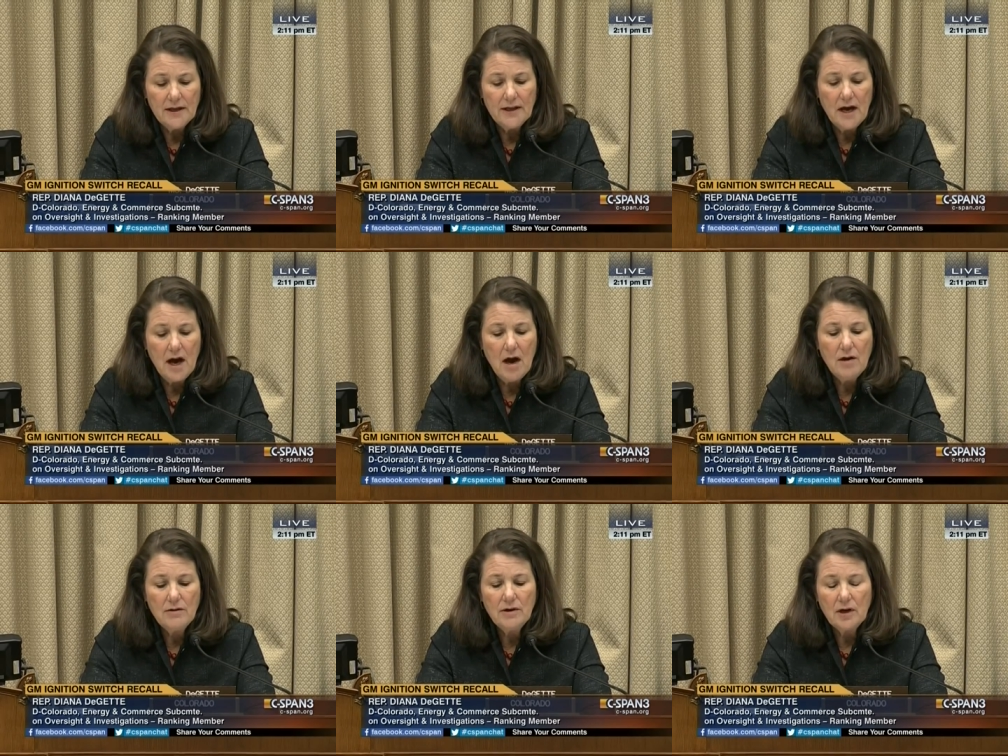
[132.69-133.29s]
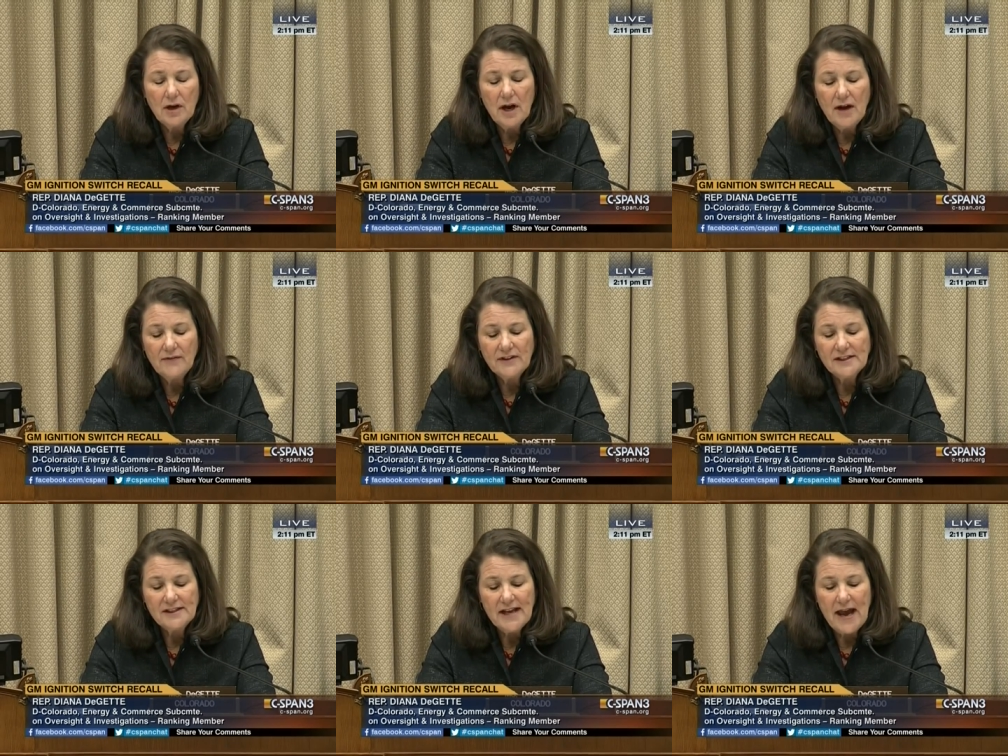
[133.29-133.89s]
the owner
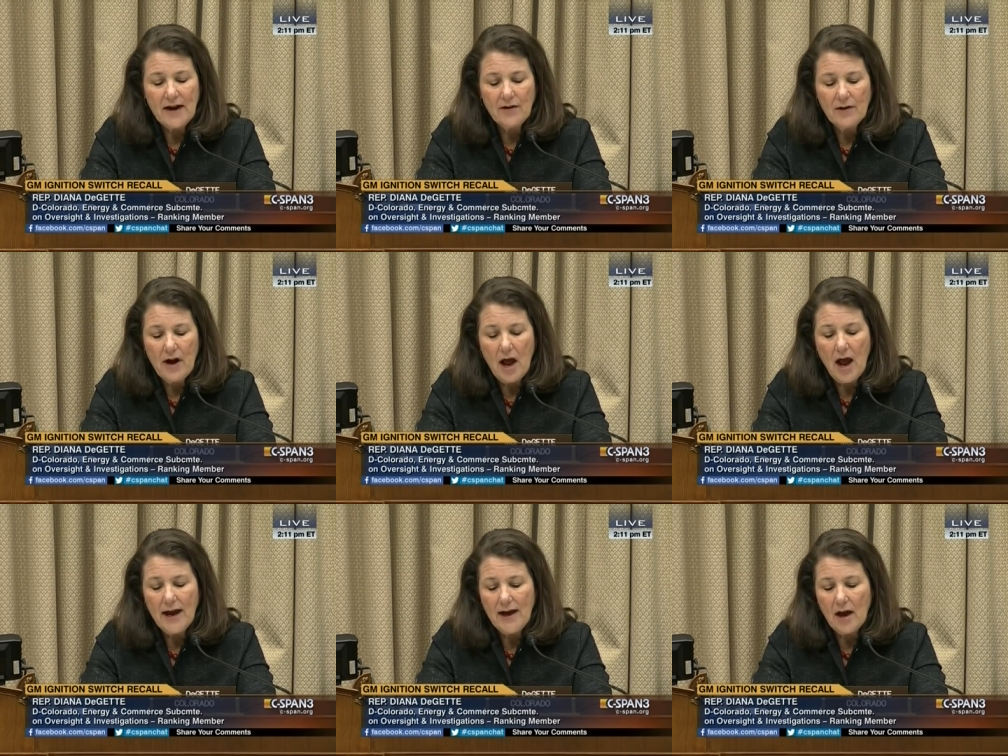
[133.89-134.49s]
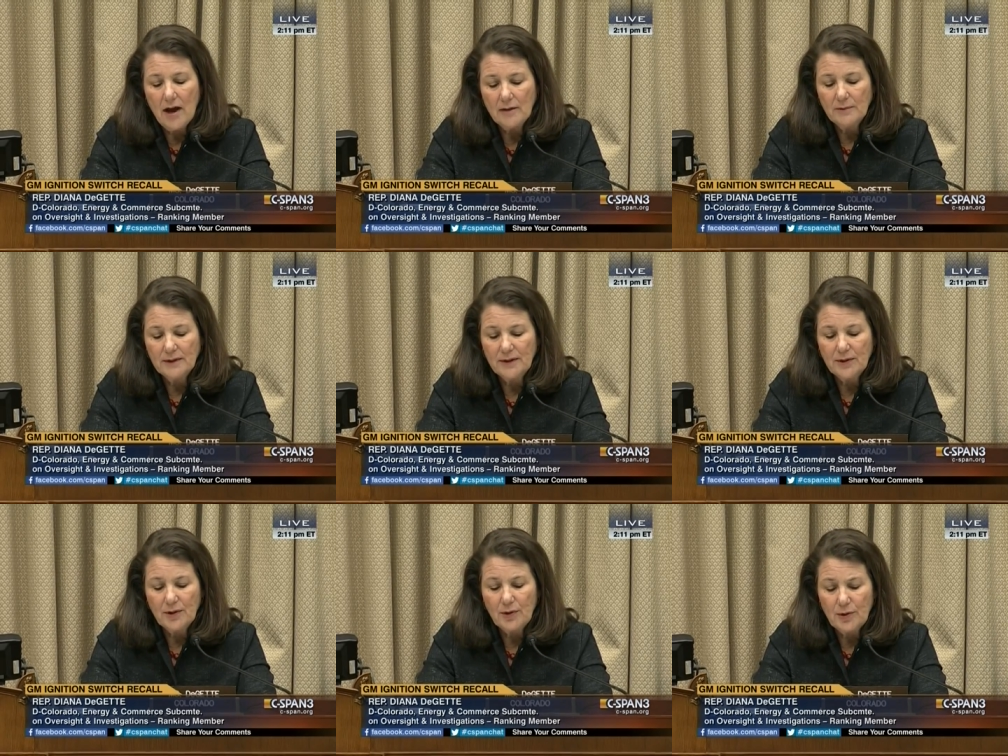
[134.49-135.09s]
of a Saturn Ion
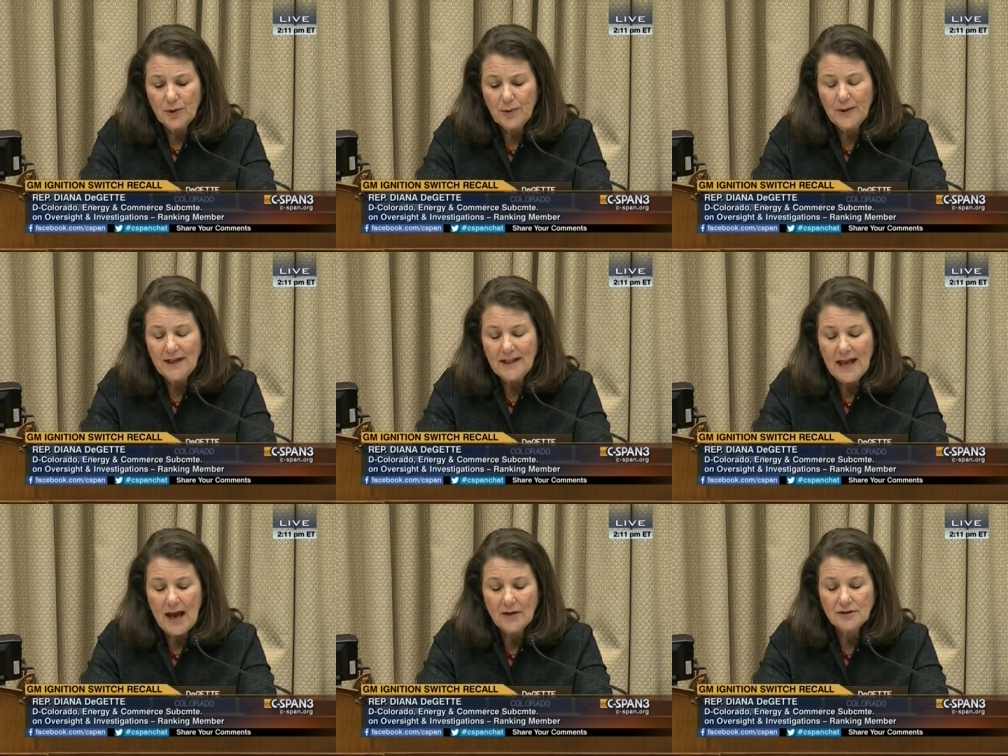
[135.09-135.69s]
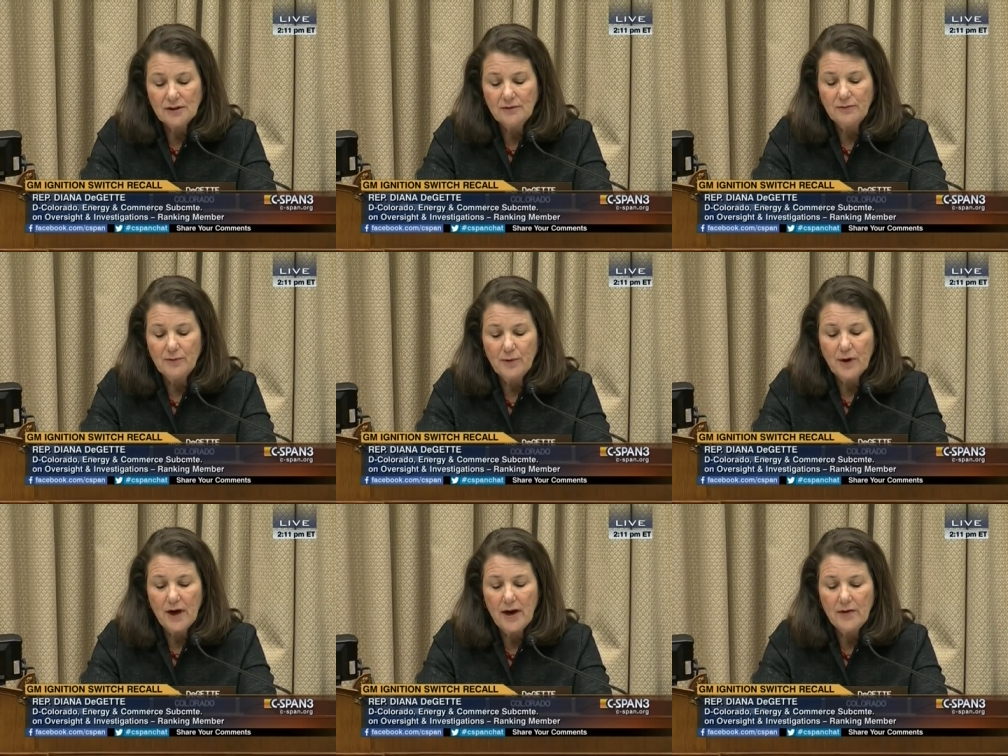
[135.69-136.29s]
with
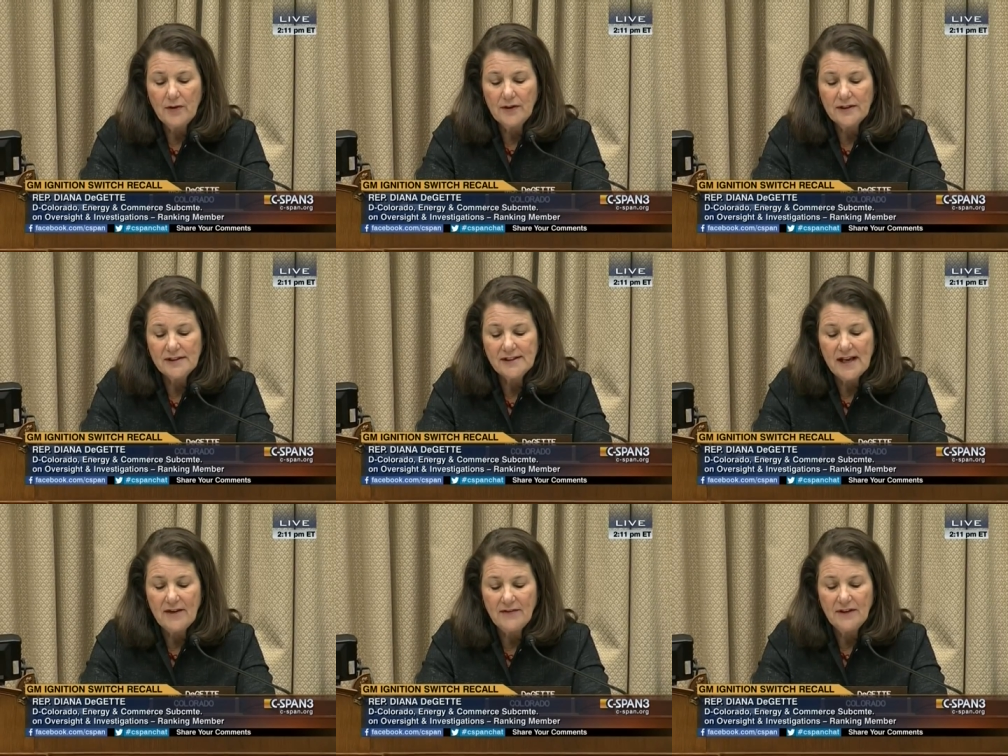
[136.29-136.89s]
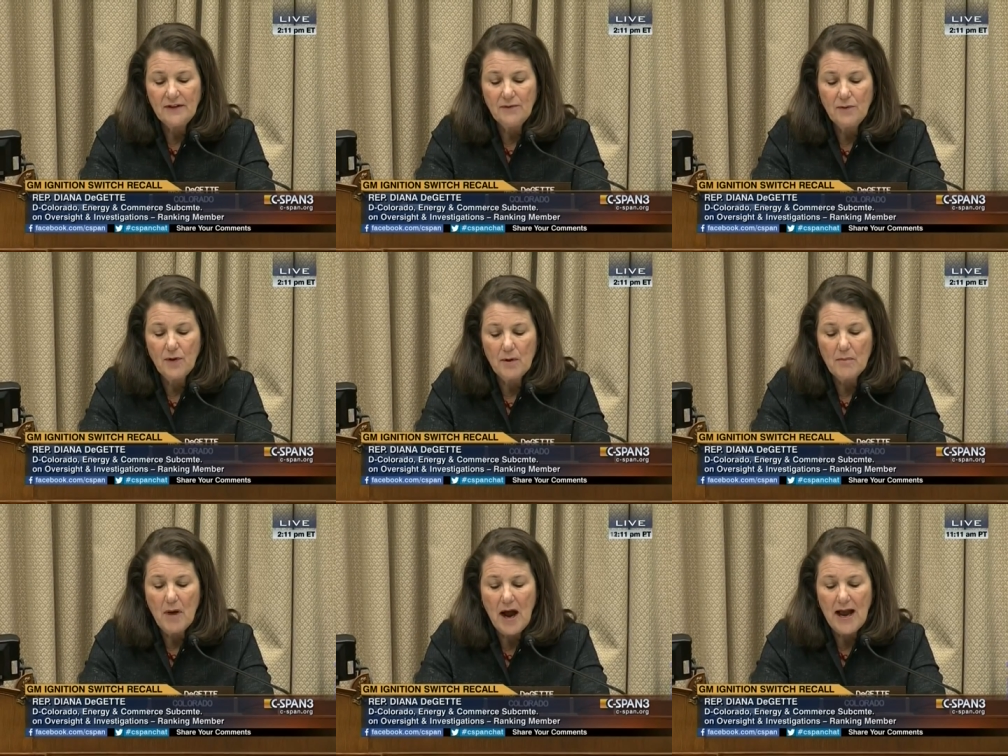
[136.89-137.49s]

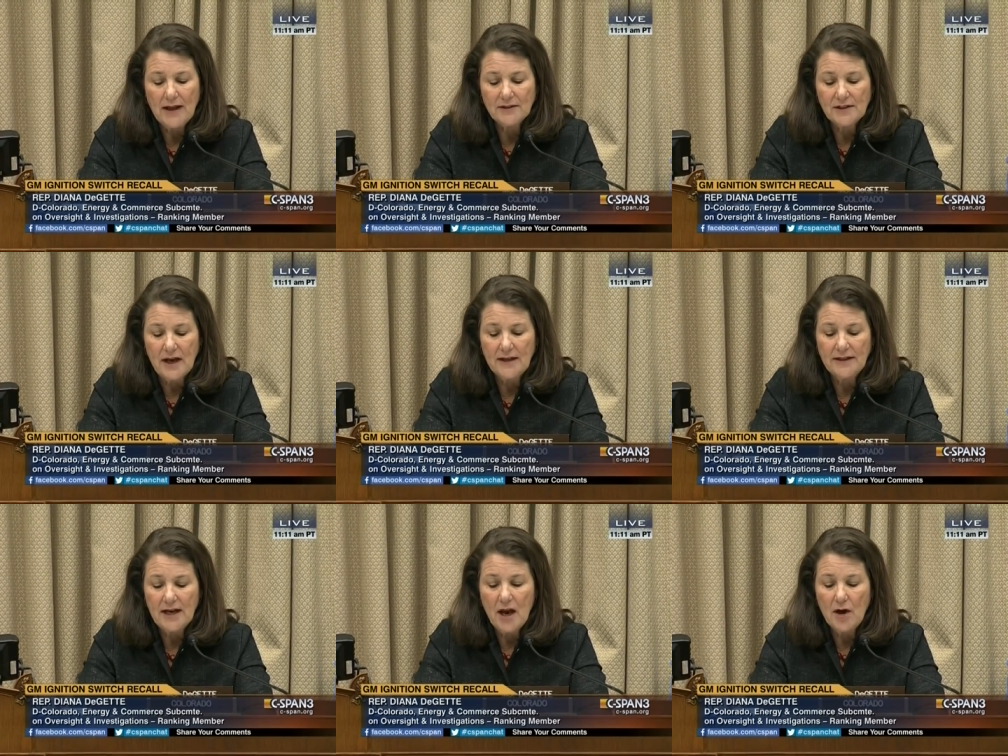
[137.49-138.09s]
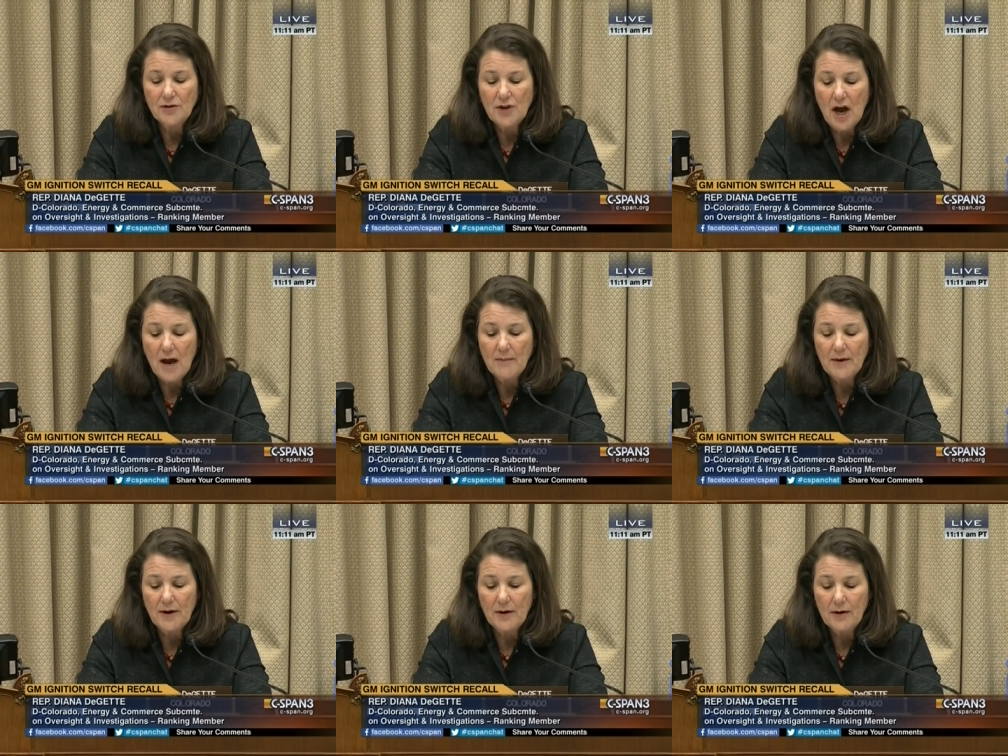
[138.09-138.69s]
3,474 miles on the
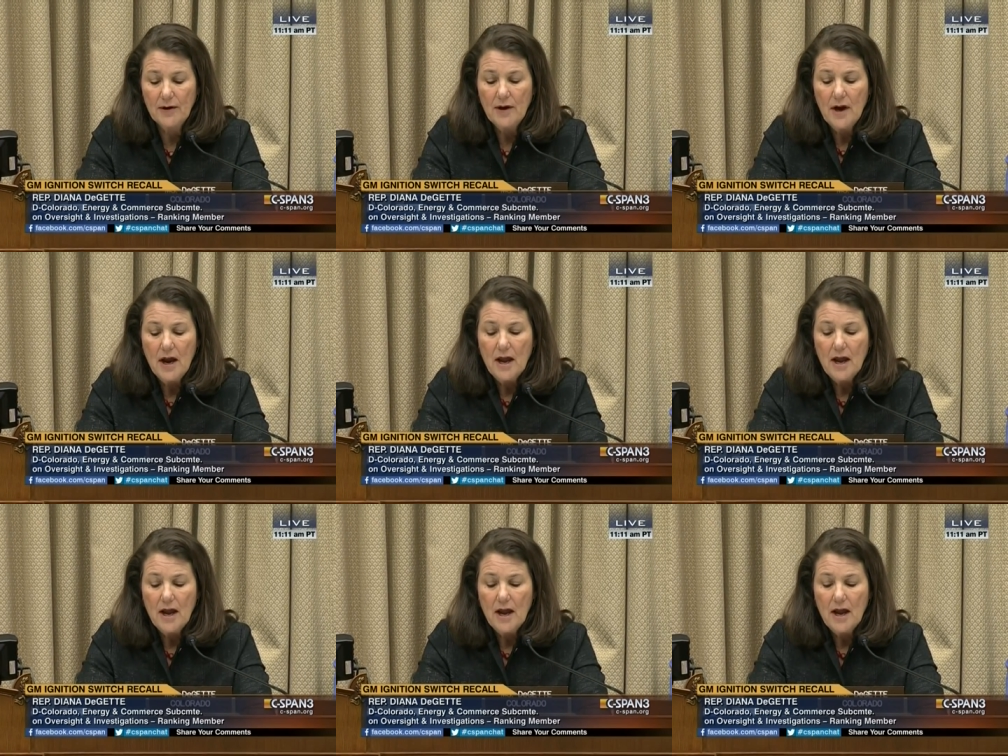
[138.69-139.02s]
odometer